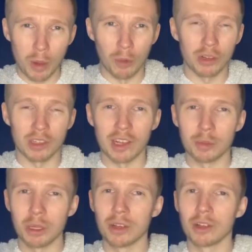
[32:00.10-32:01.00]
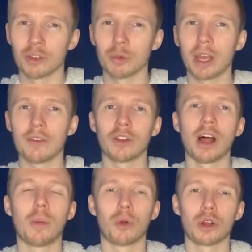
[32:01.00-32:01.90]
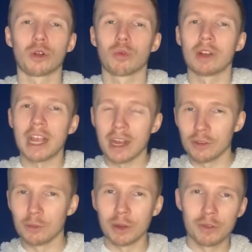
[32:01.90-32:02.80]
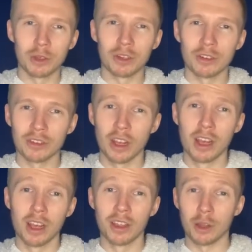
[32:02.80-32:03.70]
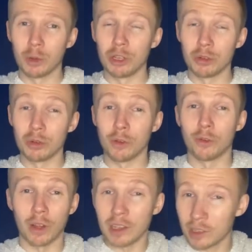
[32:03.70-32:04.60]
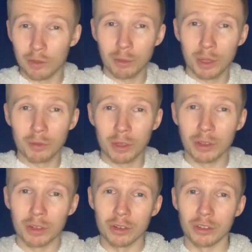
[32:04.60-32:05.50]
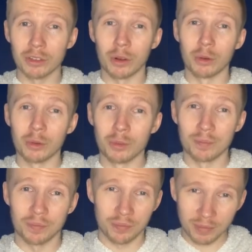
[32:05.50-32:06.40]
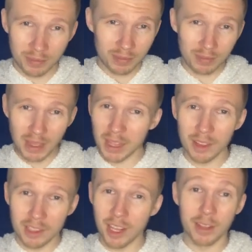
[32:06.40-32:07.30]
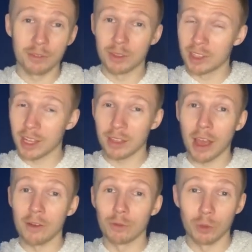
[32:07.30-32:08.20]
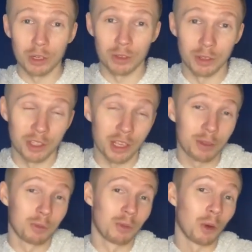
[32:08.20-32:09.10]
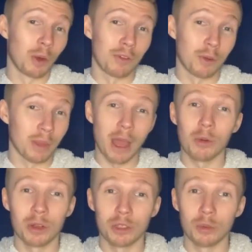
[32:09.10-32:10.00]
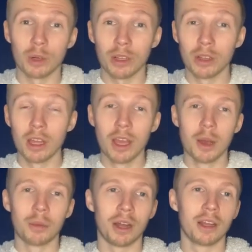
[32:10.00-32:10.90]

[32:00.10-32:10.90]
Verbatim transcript: sense because we have a lot more creative midfielders than we do defensive midfielders. So take take that what take away from that what you will. But